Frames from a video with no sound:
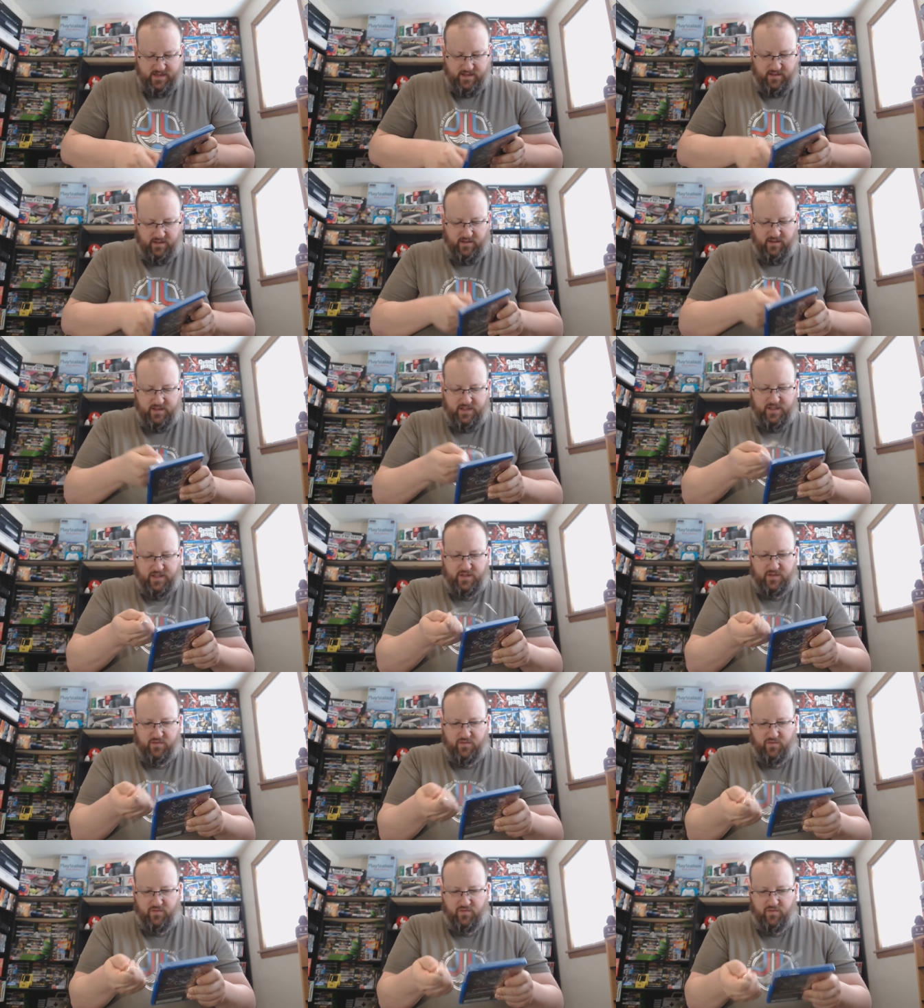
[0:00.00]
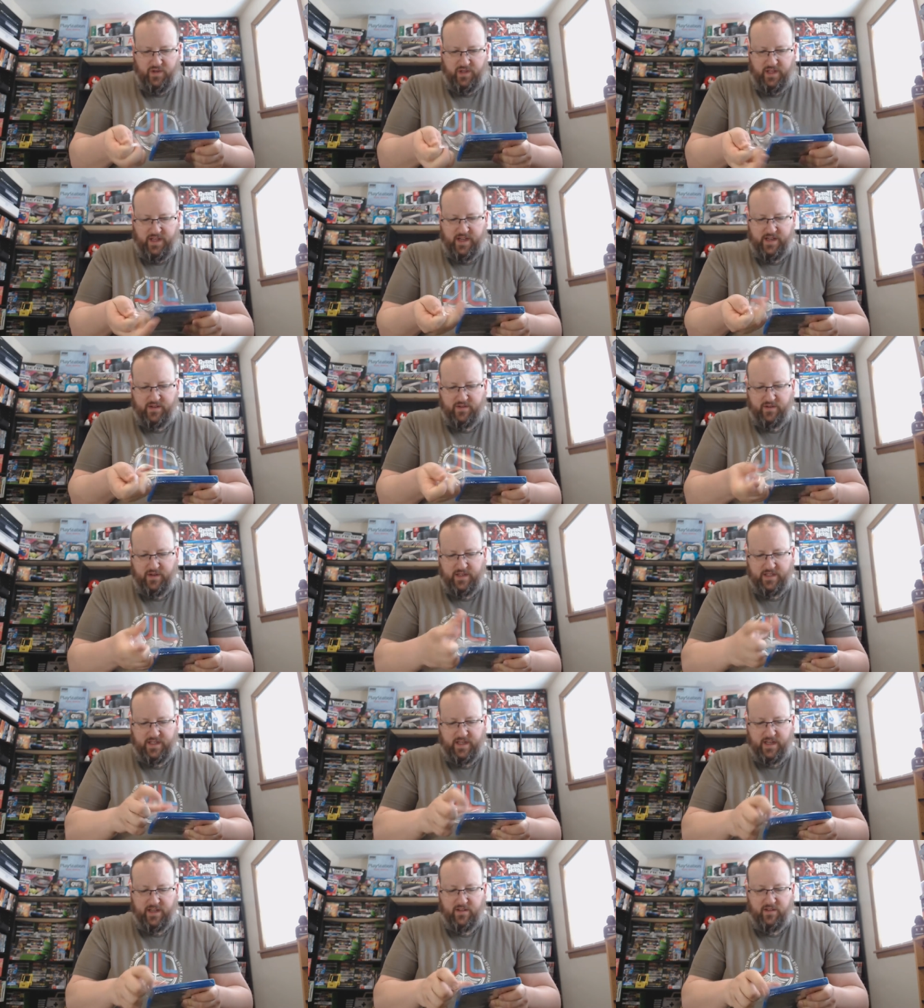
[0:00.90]
looks really
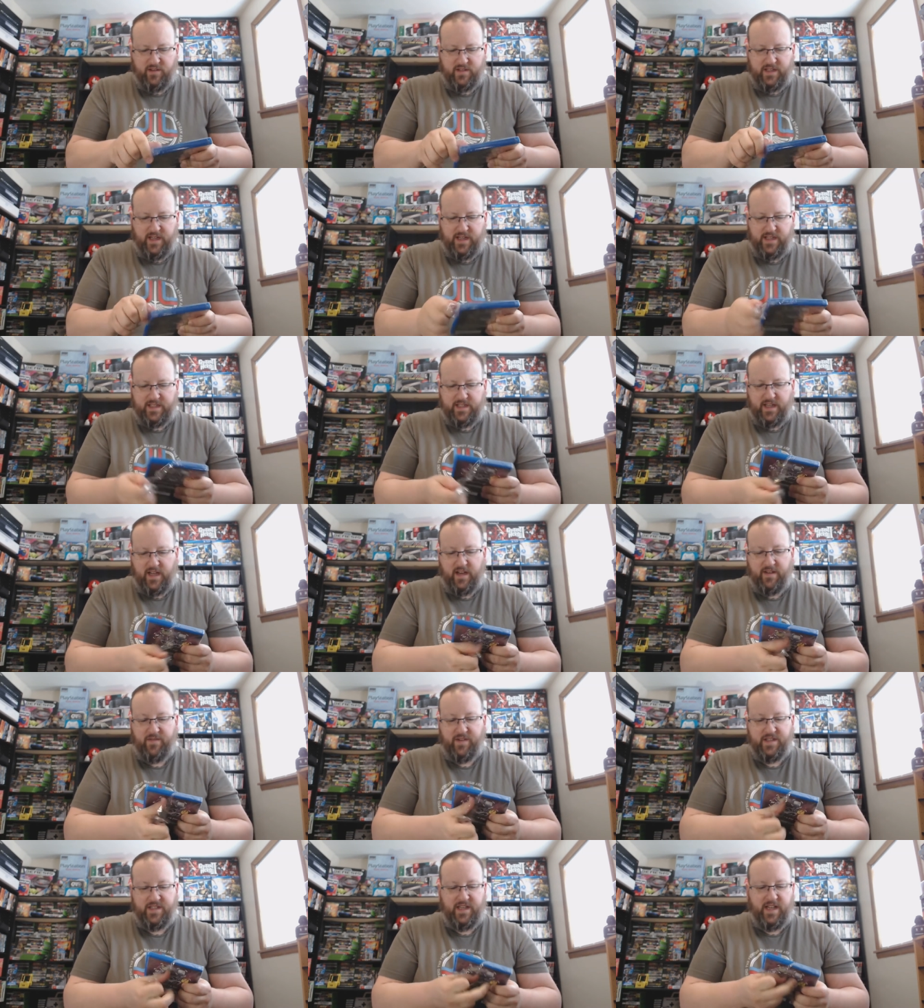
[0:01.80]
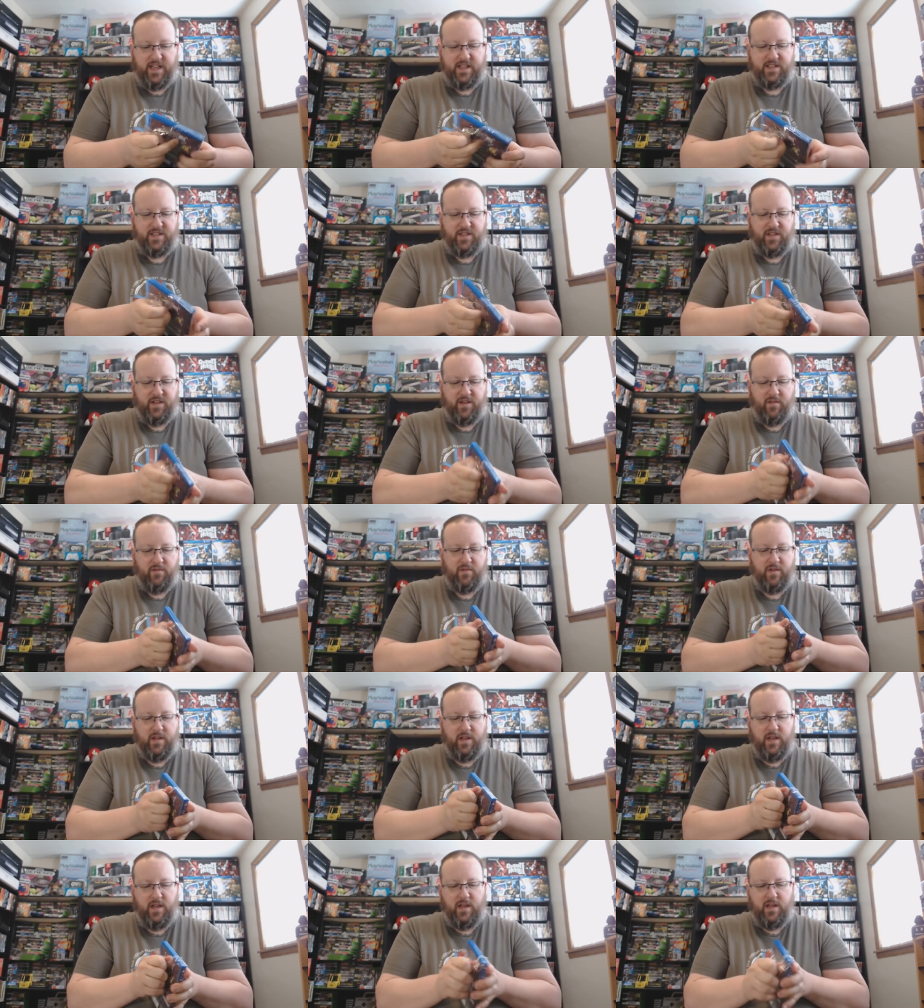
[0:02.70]
interesting. It looks like it's kind of intense
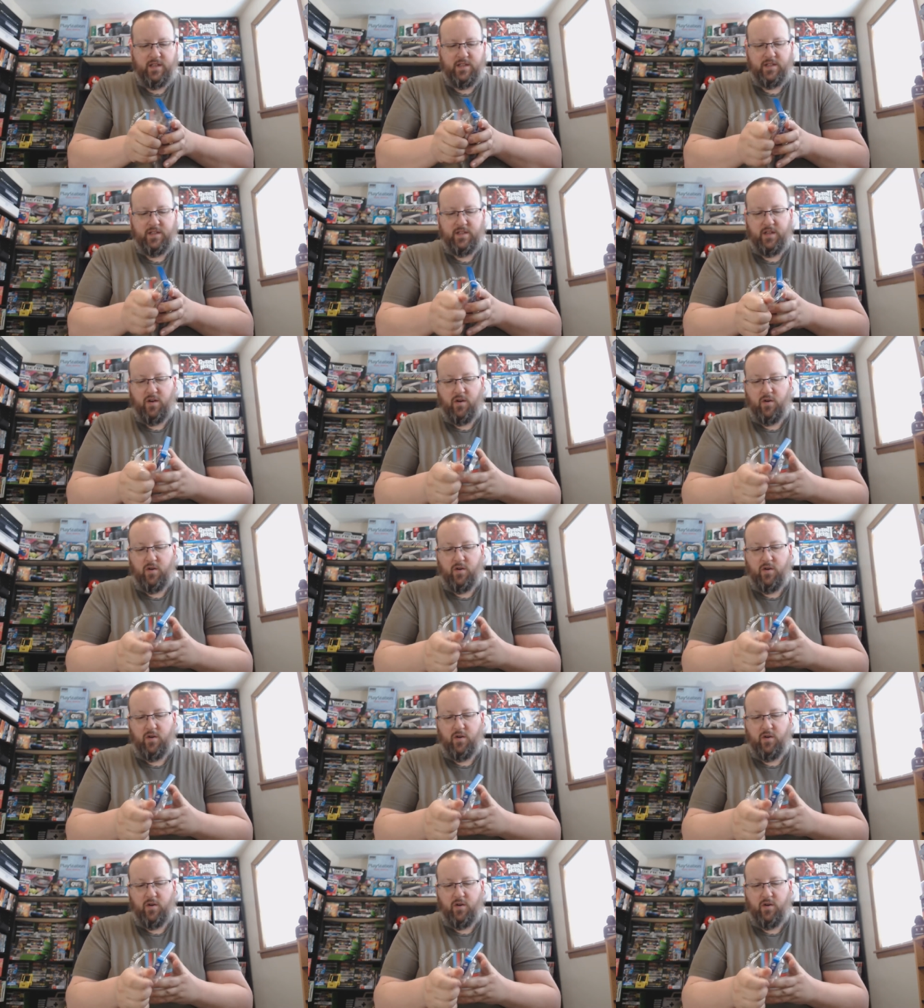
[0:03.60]
though, so